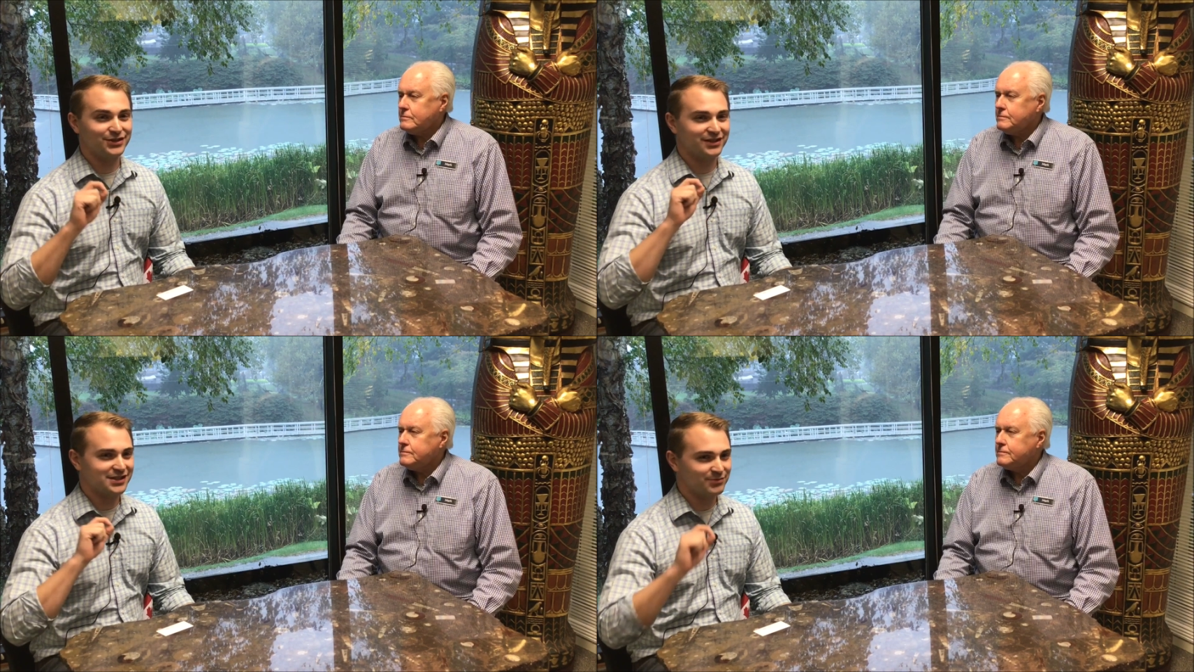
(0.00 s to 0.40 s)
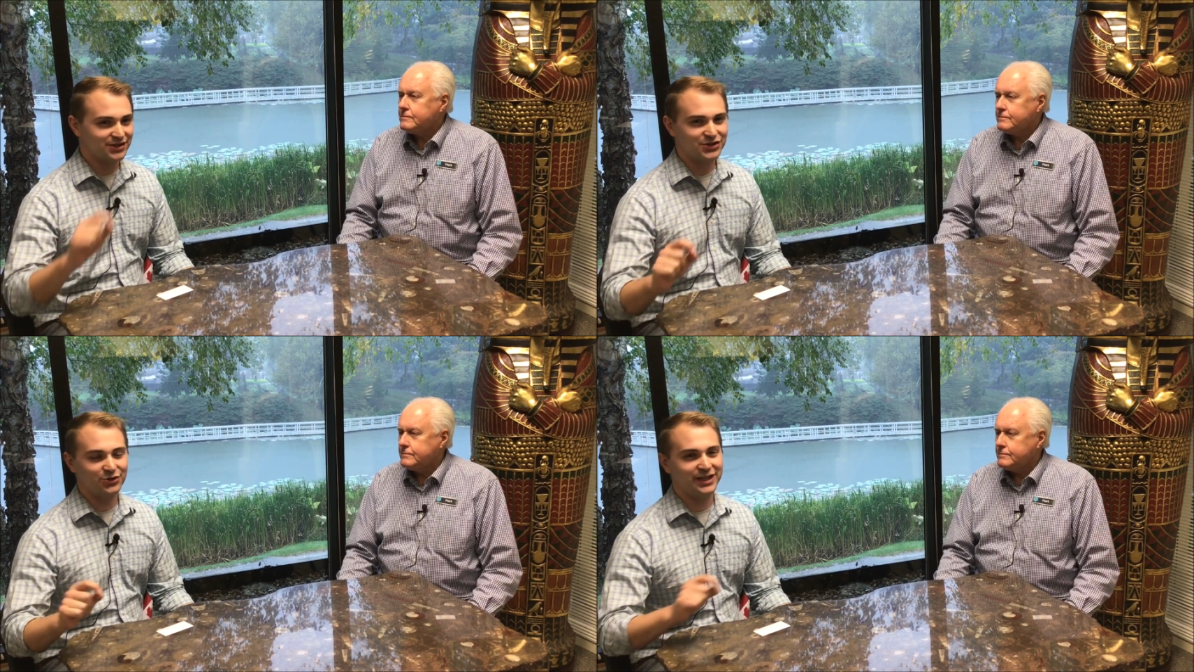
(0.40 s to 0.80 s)
Speaker 1: been to the
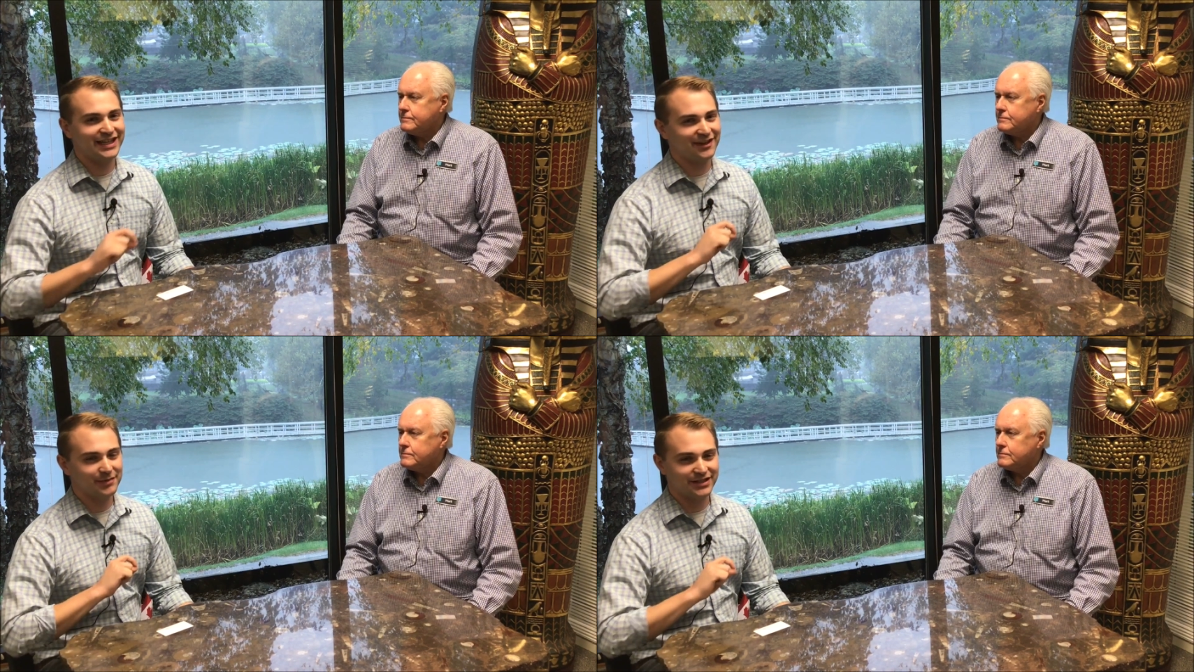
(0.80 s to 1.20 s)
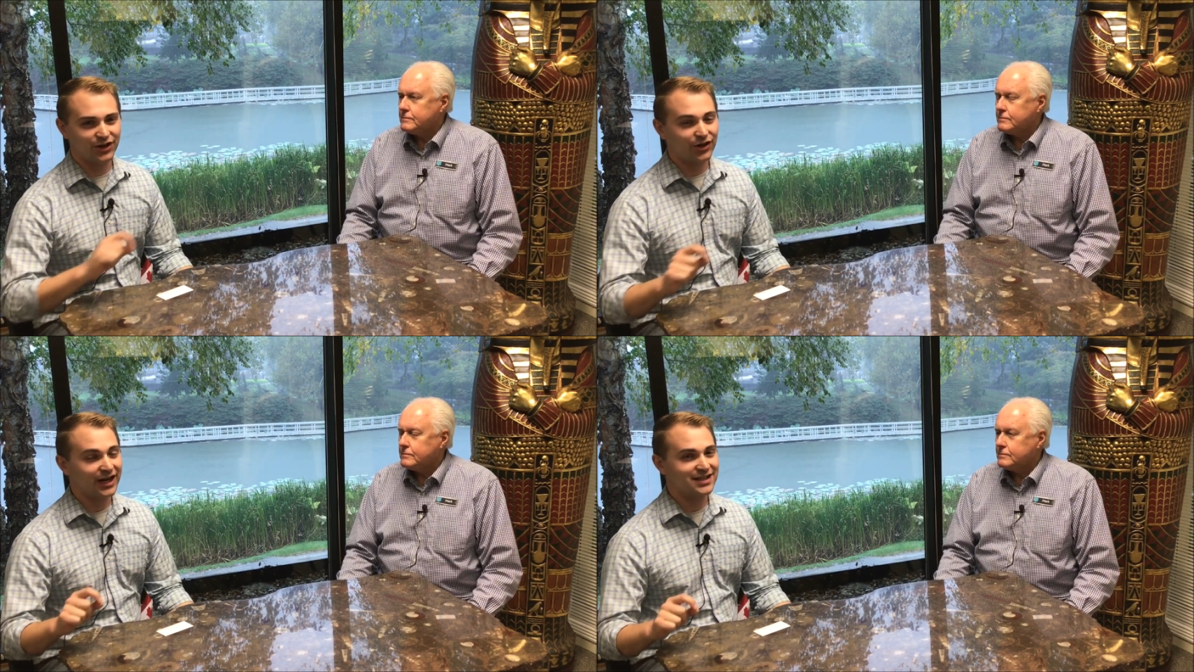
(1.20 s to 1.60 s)
Smithsonian, I've
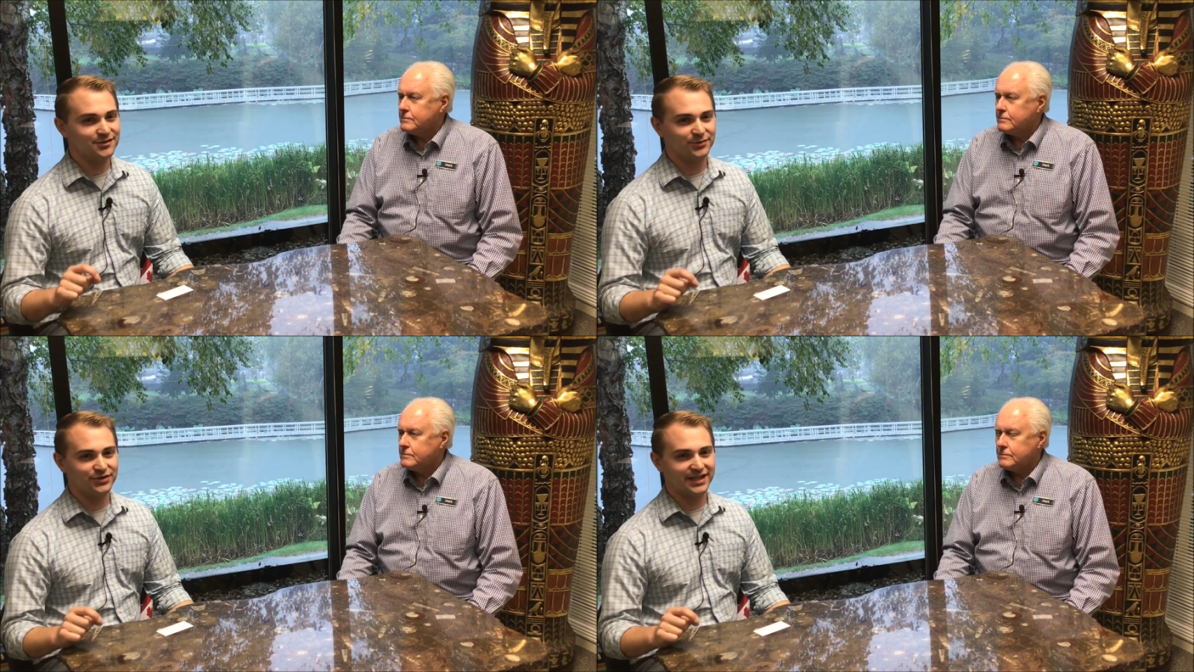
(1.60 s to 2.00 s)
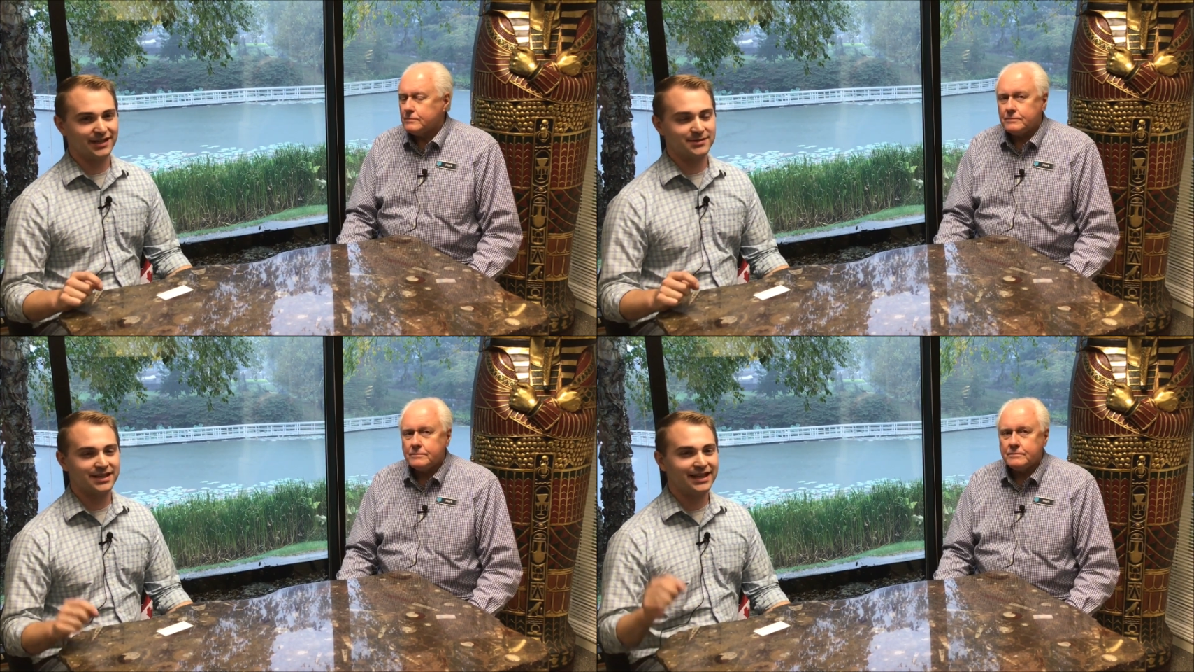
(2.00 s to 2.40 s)
been to all kinds of
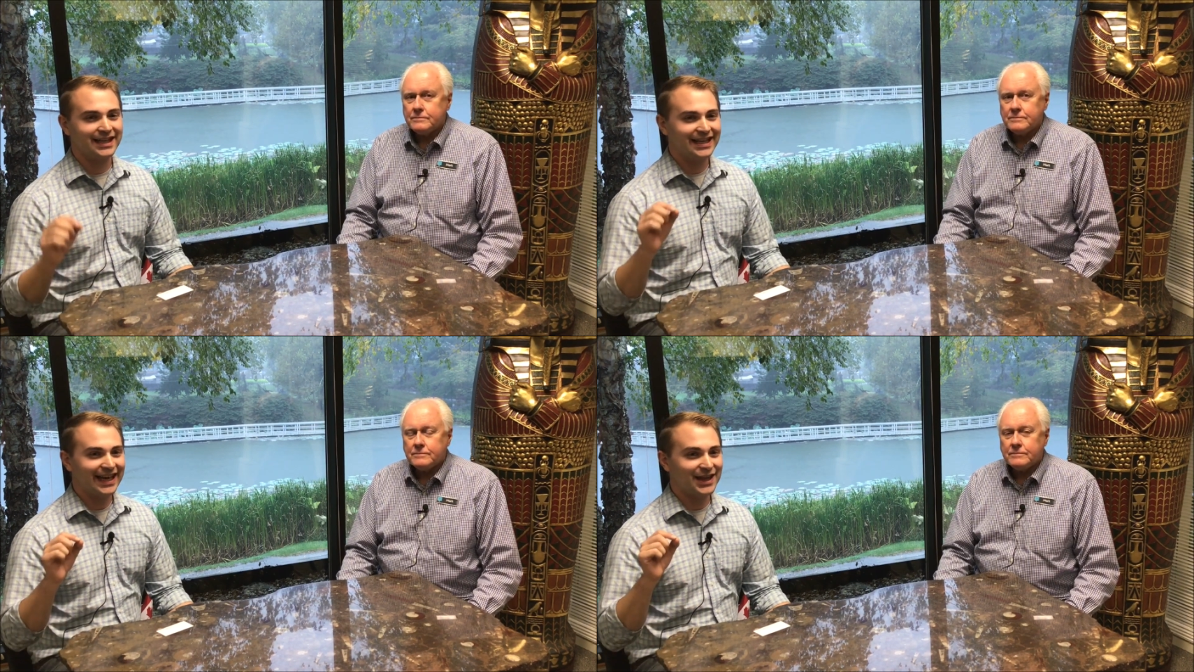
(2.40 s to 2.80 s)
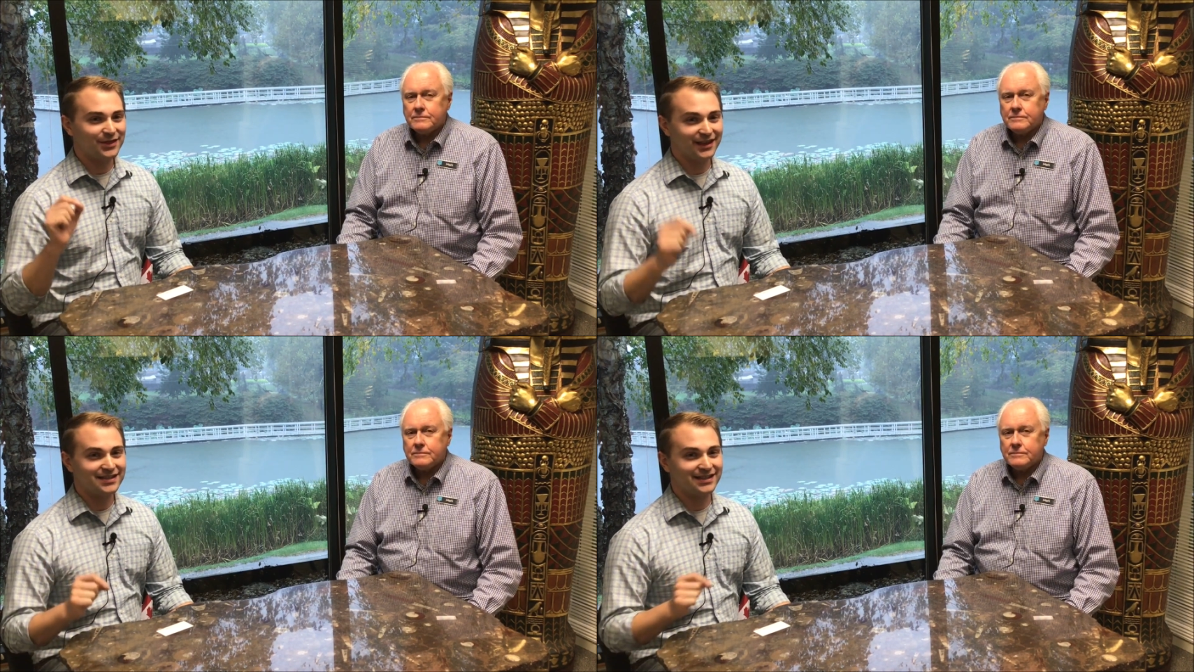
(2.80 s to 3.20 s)
museums,
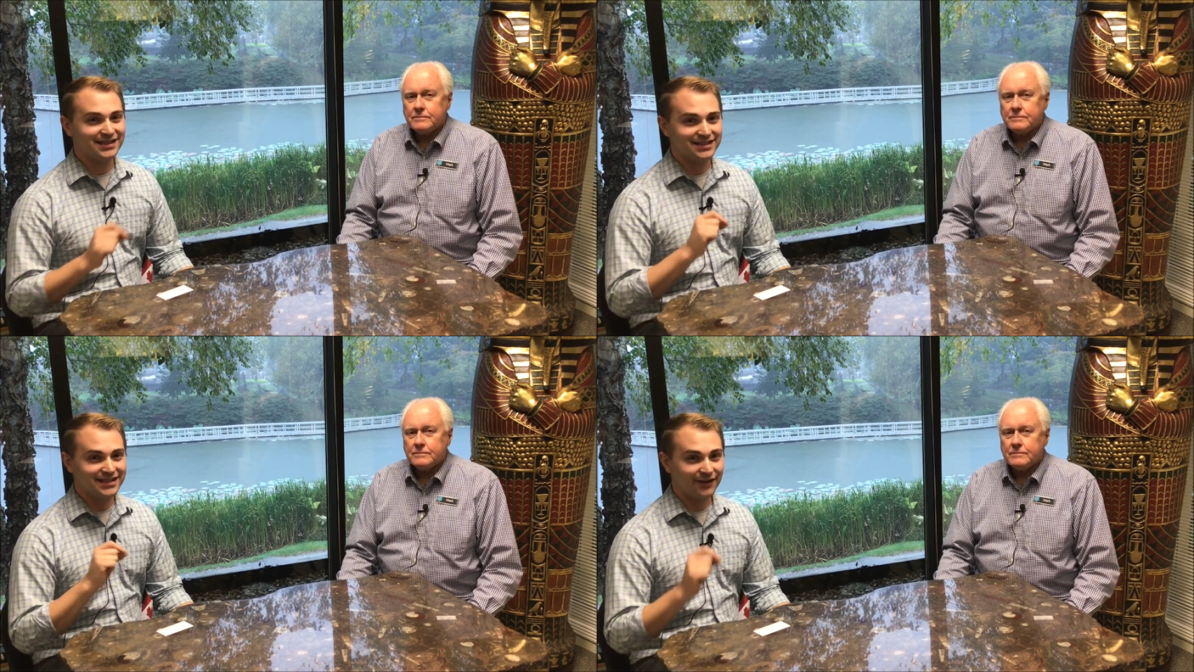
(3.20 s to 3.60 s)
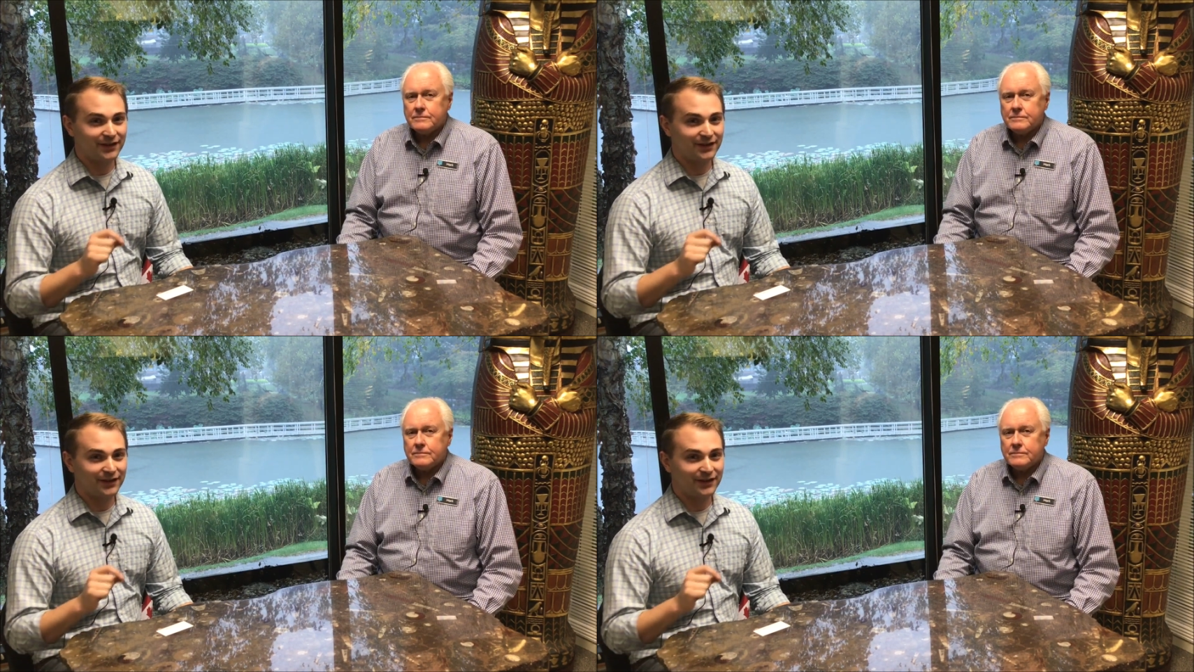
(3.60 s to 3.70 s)
and this is